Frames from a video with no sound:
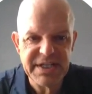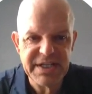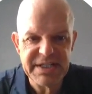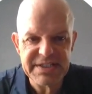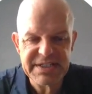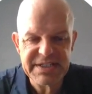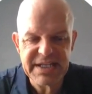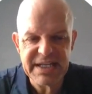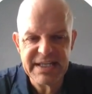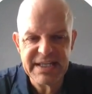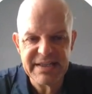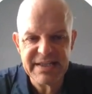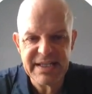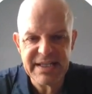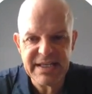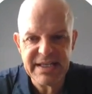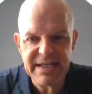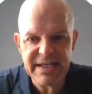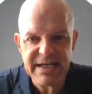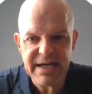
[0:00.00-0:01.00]
is in
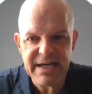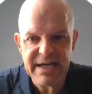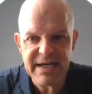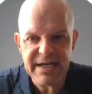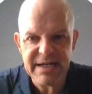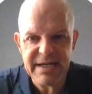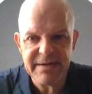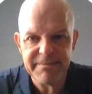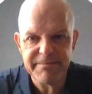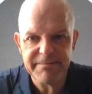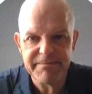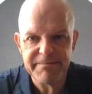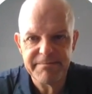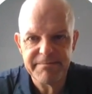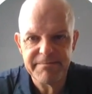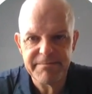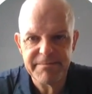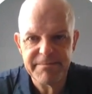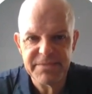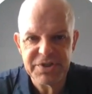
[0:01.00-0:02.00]
the
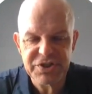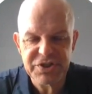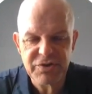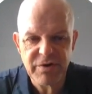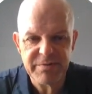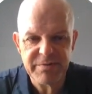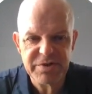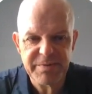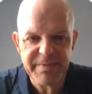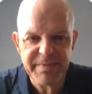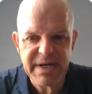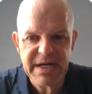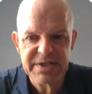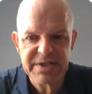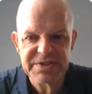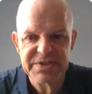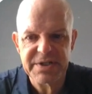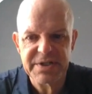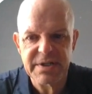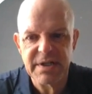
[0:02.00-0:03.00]
description
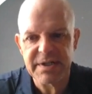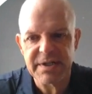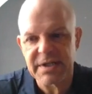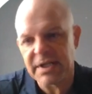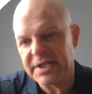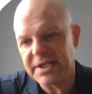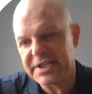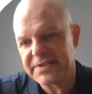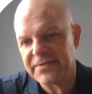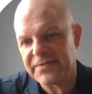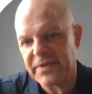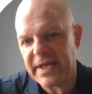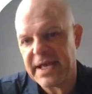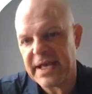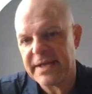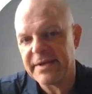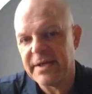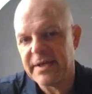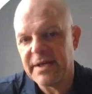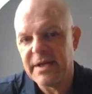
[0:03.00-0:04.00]
box to click the links for
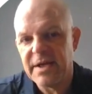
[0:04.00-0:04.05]
that.